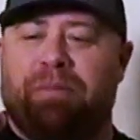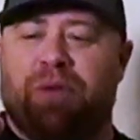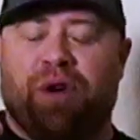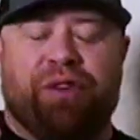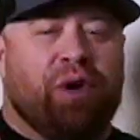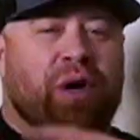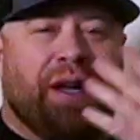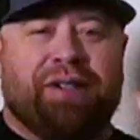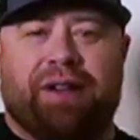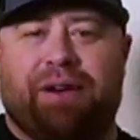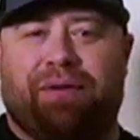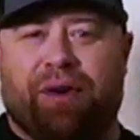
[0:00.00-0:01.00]
There's all kinds
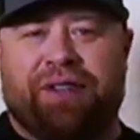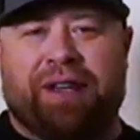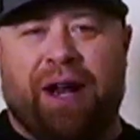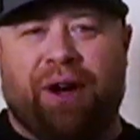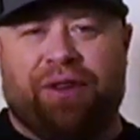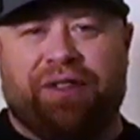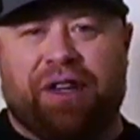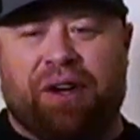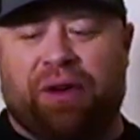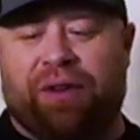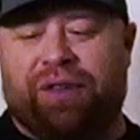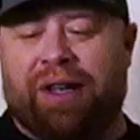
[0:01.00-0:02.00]
of different tater
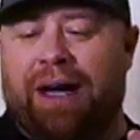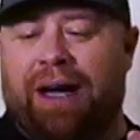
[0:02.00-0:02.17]
stickers.